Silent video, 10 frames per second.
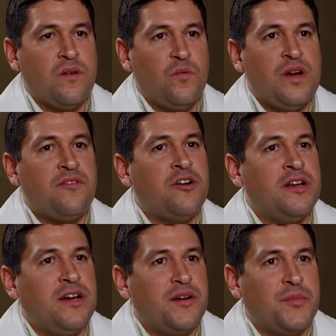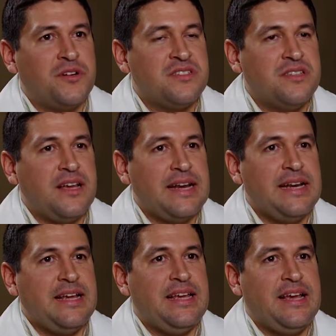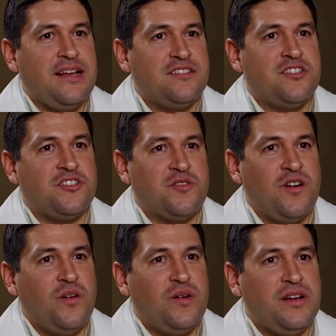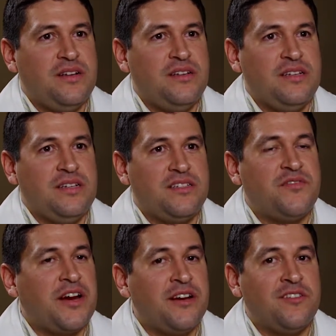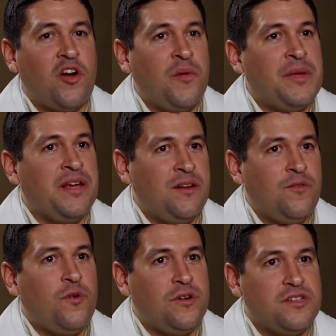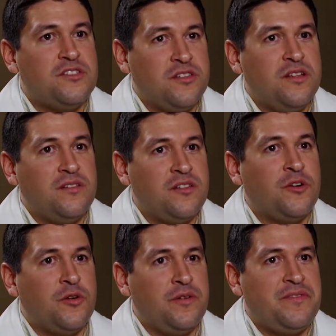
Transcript: Whenever a young person like Nicki has a stroke, it's very alarming and warrants thorough